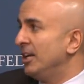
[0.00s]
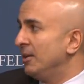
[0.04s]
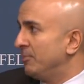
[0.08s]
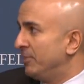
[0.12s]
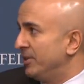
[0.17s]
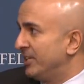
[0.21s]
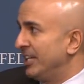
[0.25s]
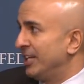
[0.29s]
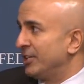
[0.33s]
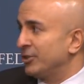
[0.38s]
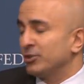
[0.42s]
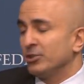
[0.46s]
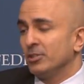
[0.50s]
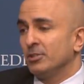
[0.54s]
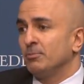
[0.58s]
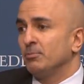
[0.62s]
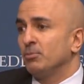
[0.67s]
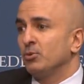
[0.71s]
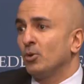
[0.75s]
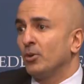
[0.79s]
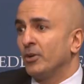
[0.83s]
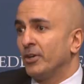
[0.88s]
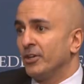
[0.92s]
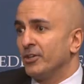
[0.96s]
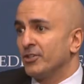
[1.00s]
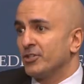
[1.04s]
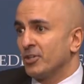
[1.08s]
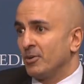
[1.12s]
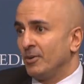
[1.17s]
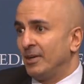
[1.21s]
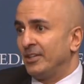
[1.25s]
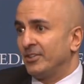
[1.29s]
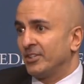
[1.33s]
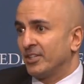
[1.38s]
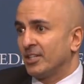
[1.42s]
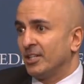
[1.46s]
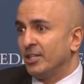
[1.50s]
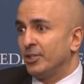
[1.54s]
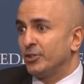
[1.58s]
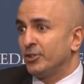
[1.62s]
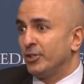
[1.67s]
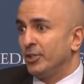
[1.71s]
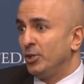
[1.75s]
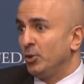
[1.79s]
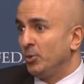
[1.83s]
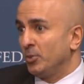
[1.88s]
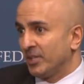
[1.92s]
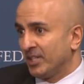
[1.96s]
potential employers around the
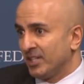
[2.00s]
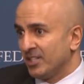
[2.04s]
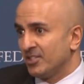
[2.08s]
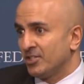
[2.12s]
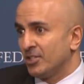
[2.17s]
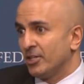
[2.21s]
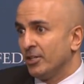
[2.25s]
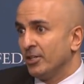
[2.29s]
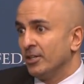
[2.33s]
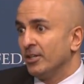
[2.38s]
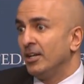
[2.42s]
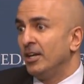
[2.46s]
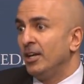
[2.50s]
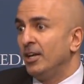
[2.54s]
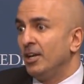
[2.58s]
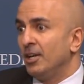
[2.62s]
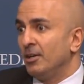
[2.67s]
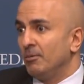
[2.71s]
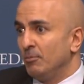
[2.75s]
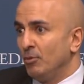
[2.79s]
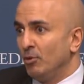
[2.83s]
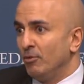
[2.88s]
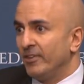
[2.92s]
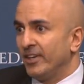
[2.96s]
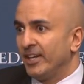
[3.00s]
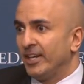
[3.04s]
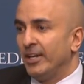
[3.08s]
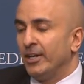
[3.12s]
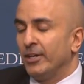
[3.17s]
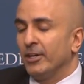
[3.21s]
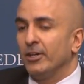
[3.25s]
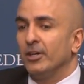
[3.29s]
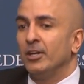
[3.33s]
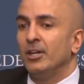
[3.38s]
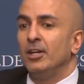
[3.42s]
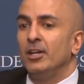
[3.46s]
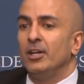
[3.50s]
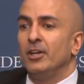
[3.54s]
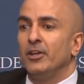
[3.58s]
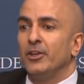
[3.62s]
country who would consider moving here.